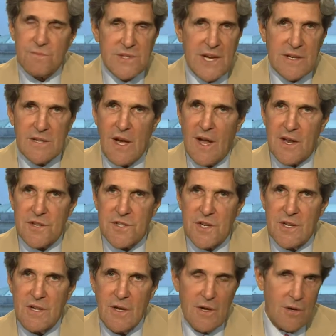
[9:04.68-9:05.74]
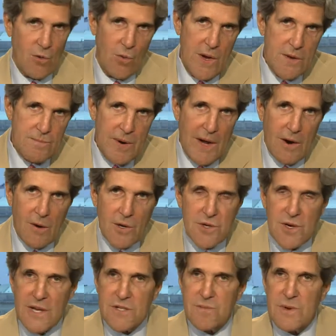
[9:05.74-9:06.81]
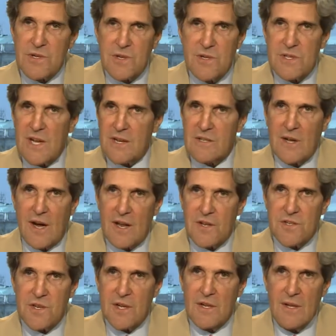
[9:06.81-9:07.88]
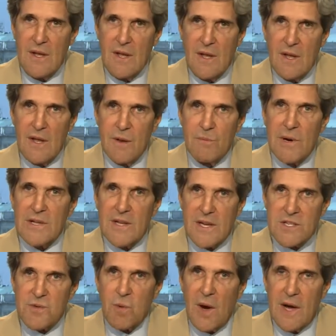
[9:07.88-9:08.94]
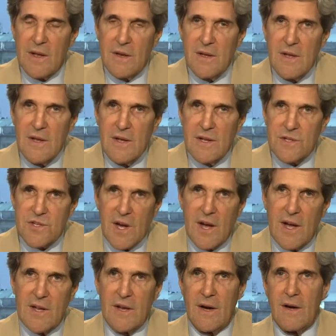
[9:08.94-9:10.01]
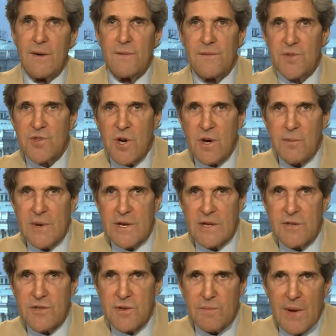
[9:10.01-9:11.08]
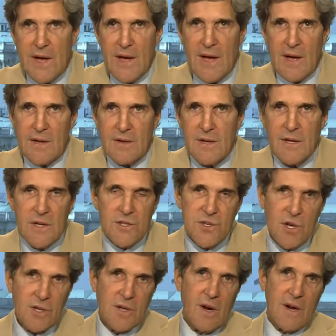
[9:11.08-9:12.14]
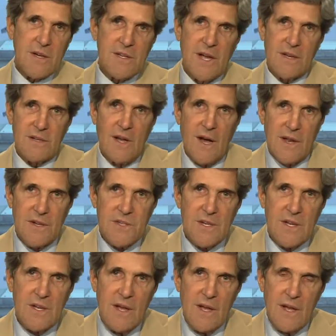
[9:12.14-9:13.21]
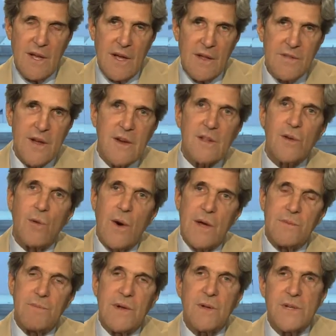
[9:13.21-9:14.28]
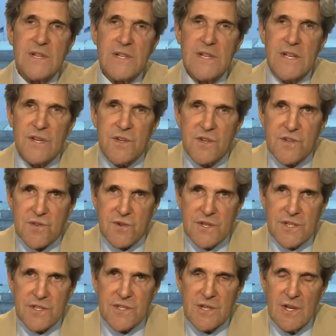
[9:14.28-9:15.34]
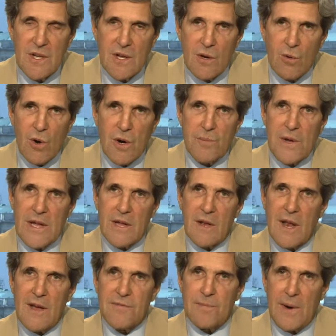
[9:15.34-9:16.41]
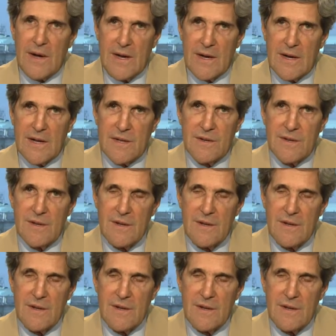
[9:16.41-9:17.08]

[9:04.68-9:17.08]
technology, wind power transmission technology, but guess what? China, Germany, Japan took our technology, and they're the one building the industries. We're being left behind.